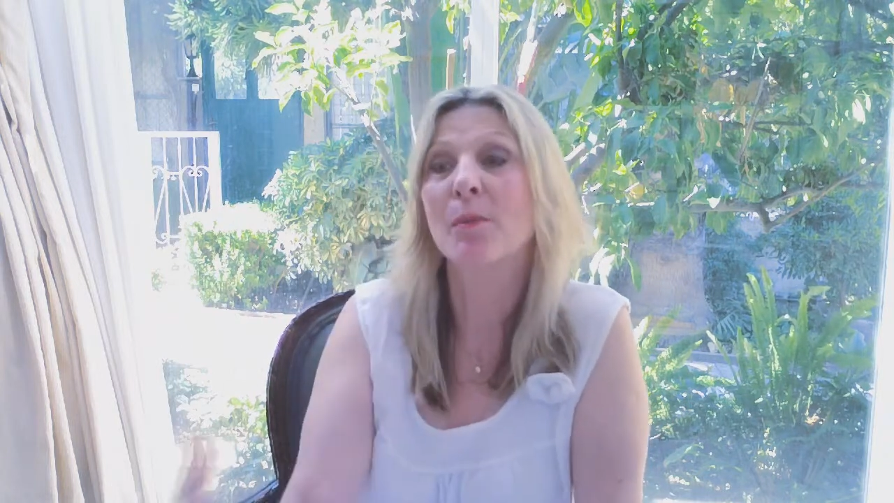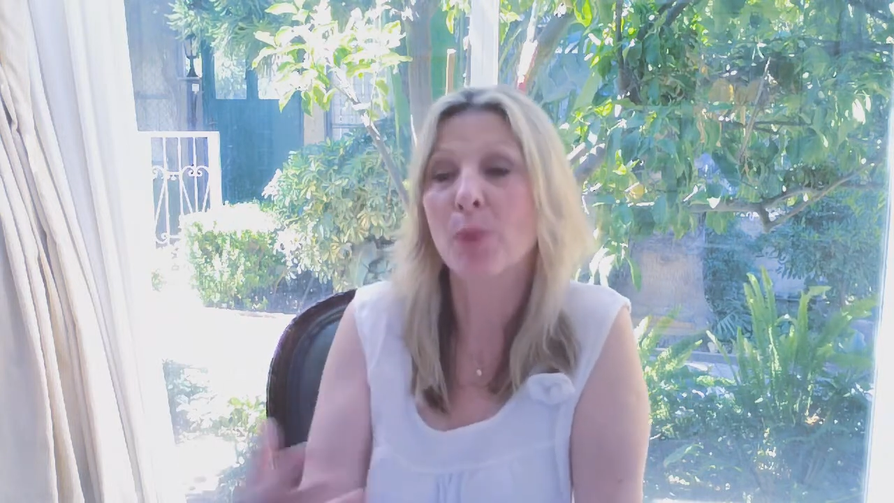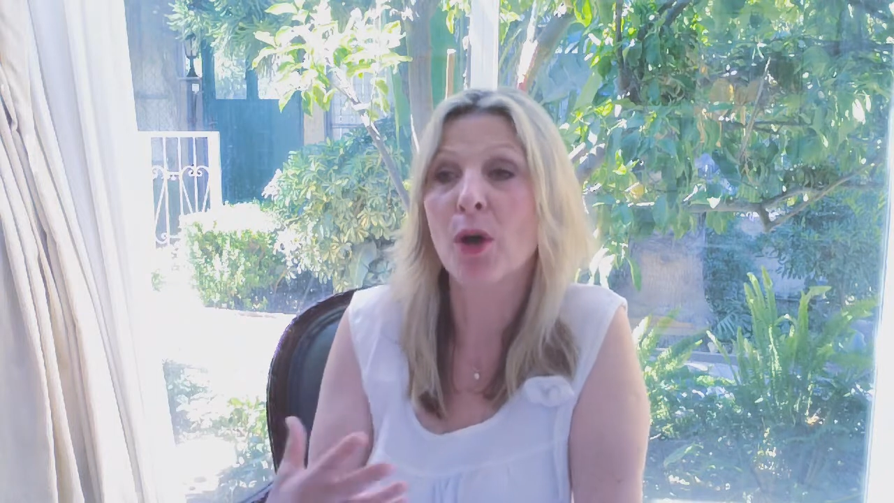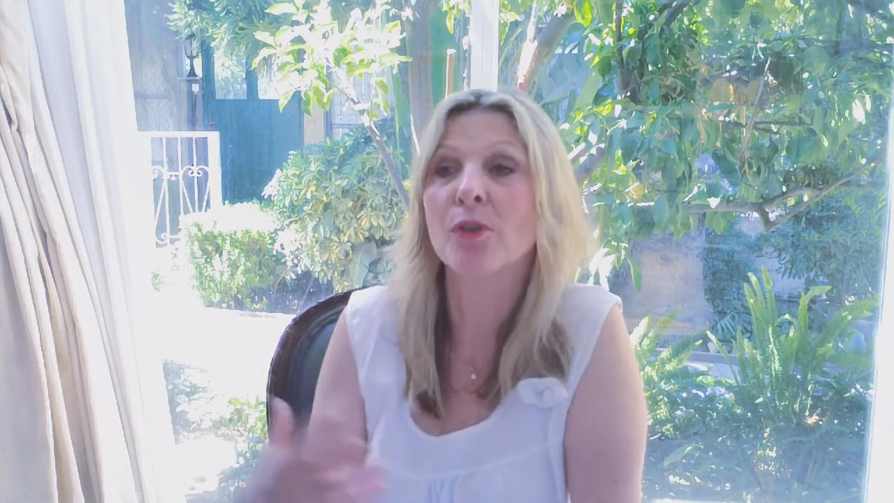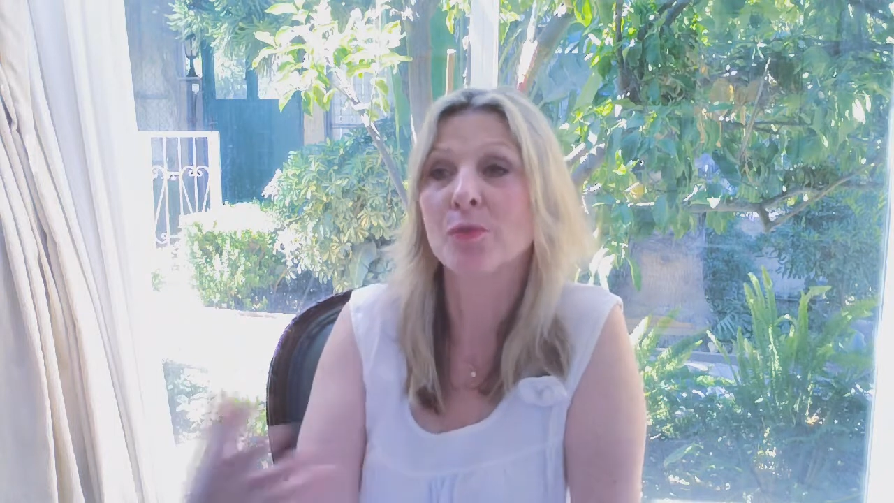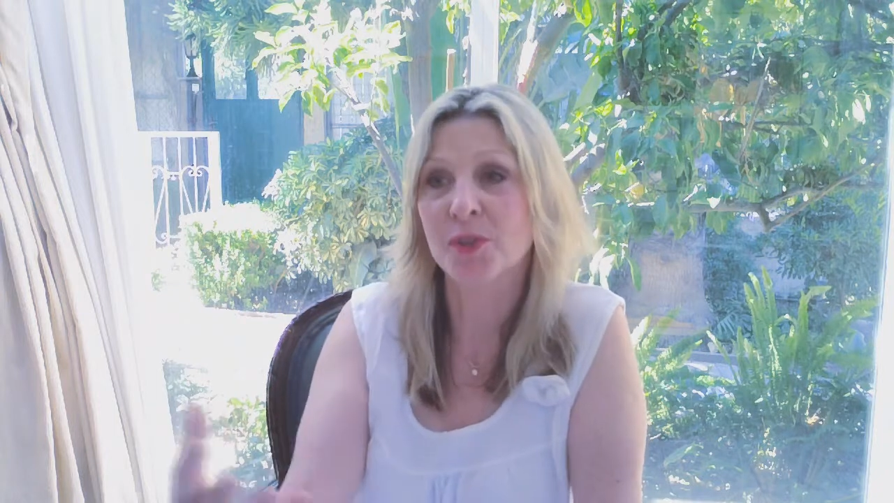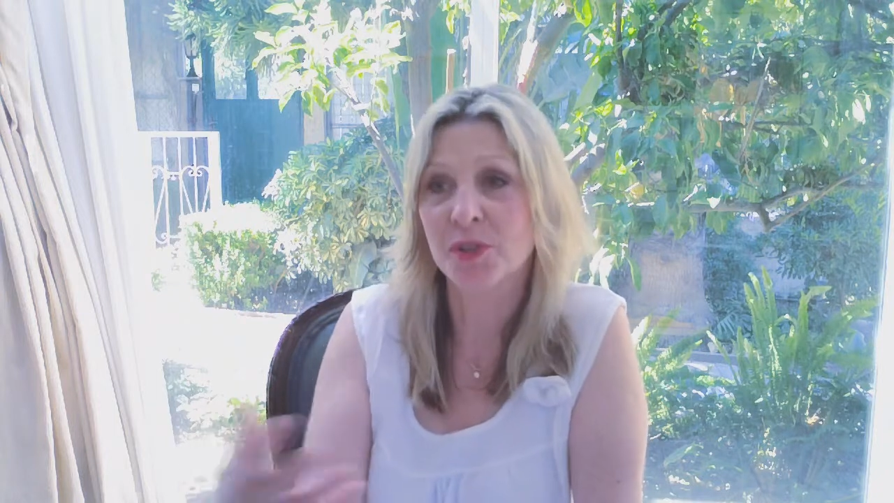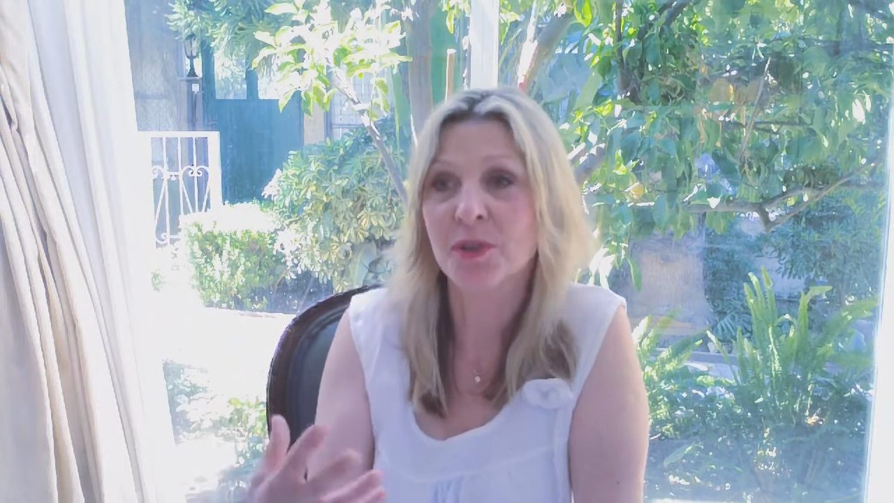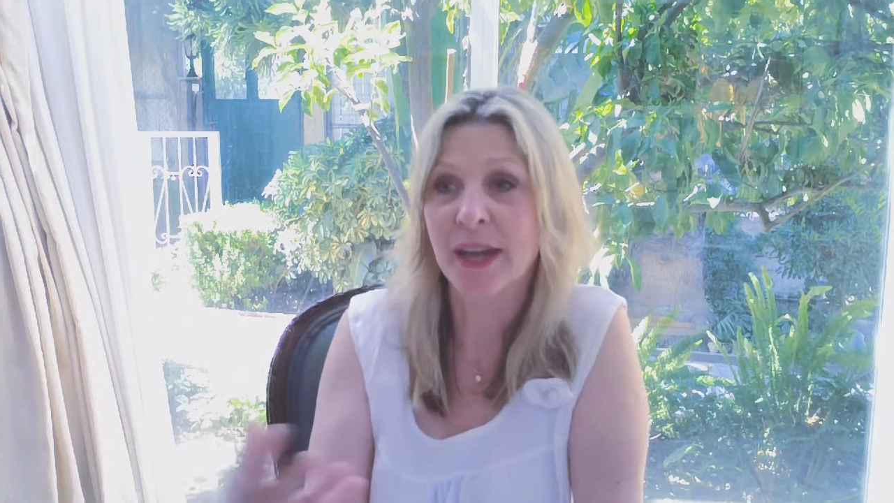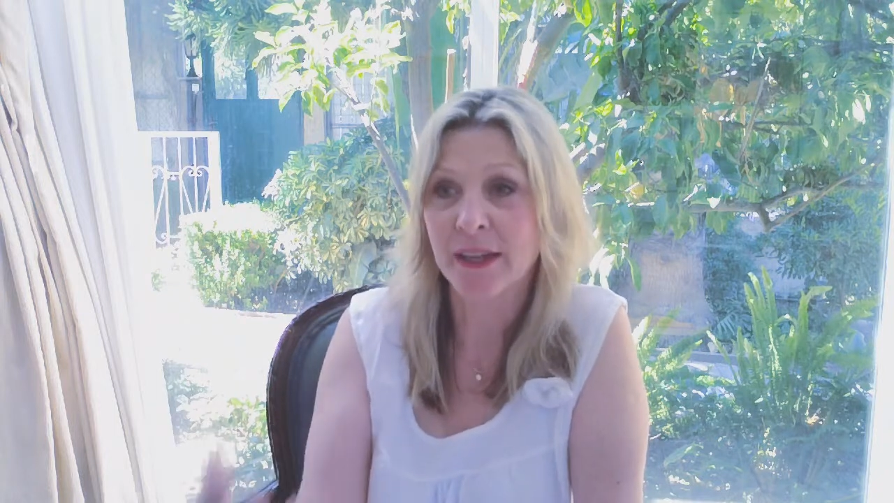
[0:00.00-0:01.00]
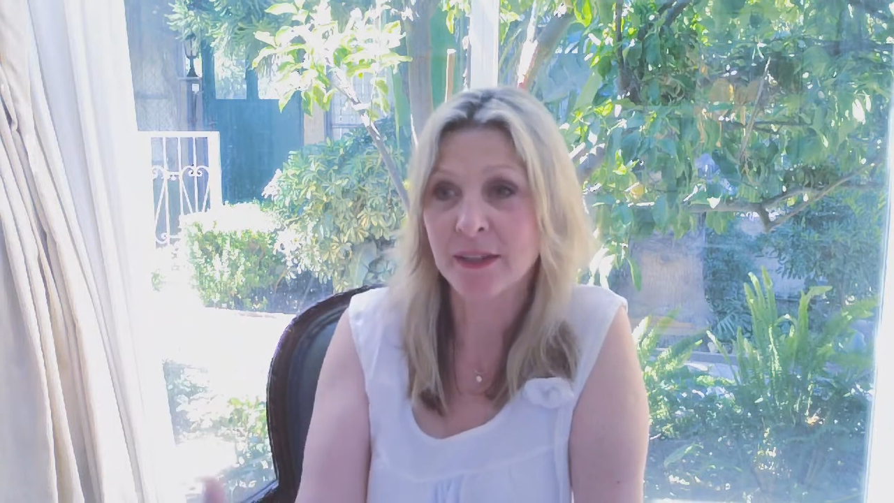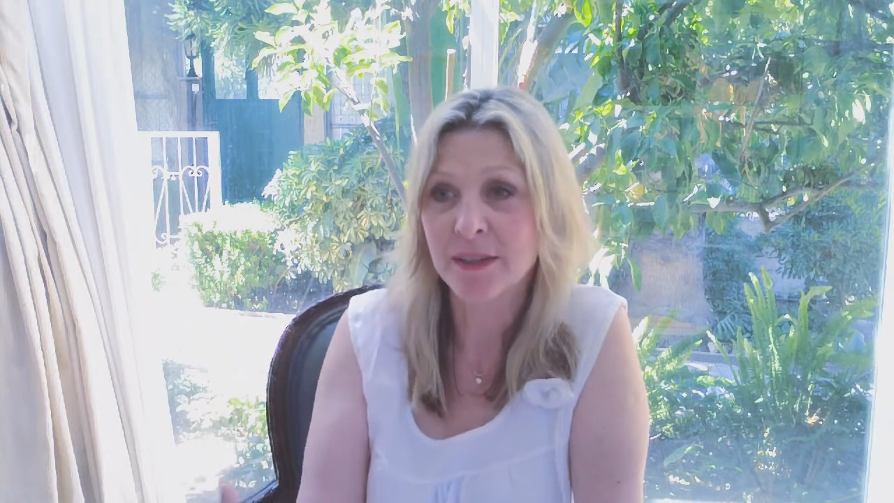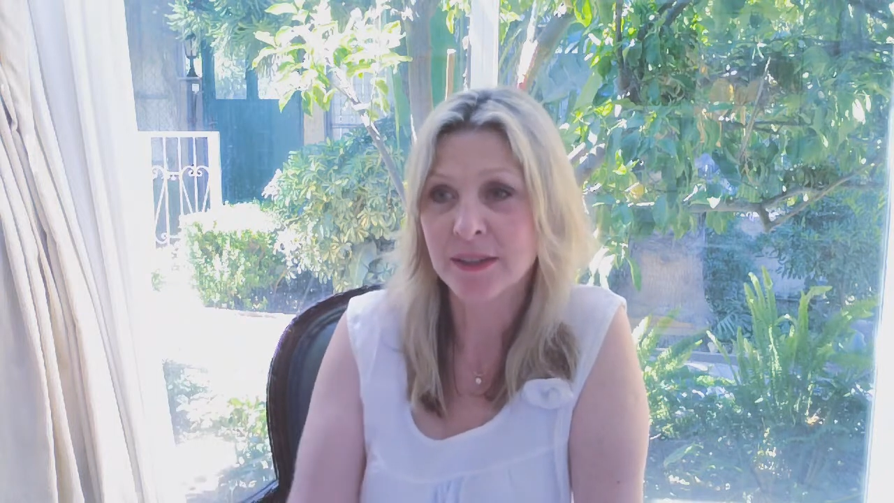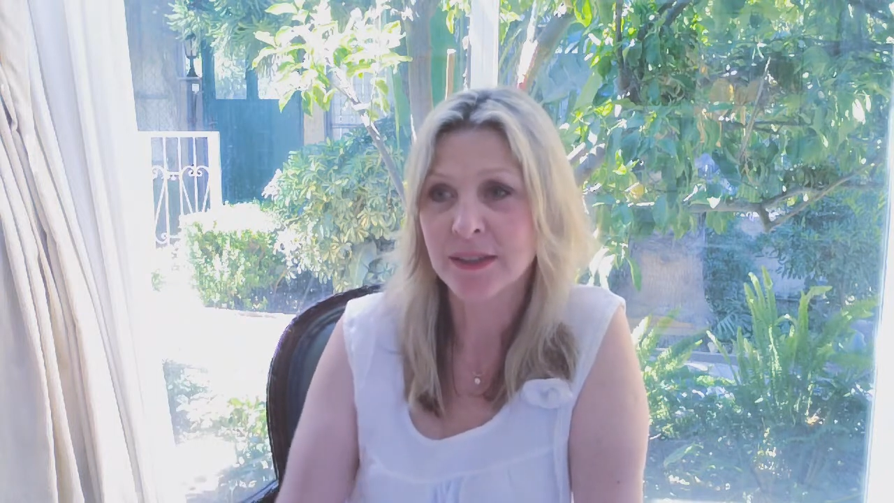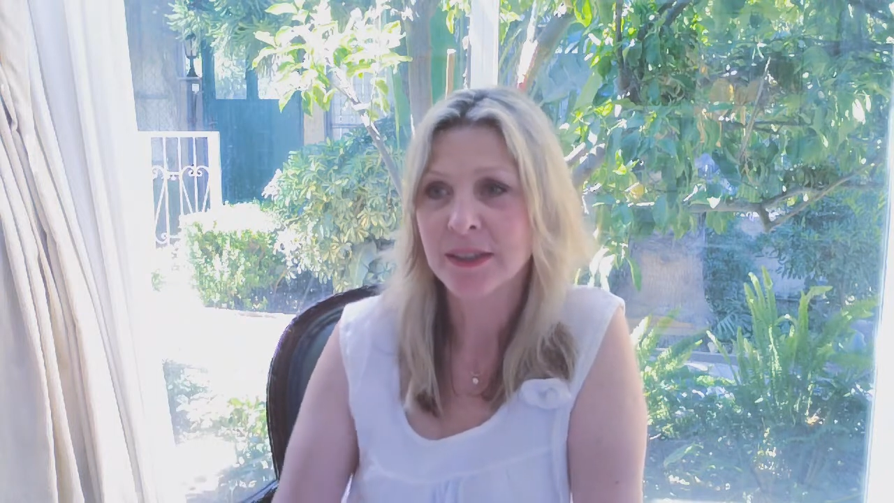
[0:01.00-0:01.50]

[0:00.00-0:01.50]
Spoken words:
the bond was created.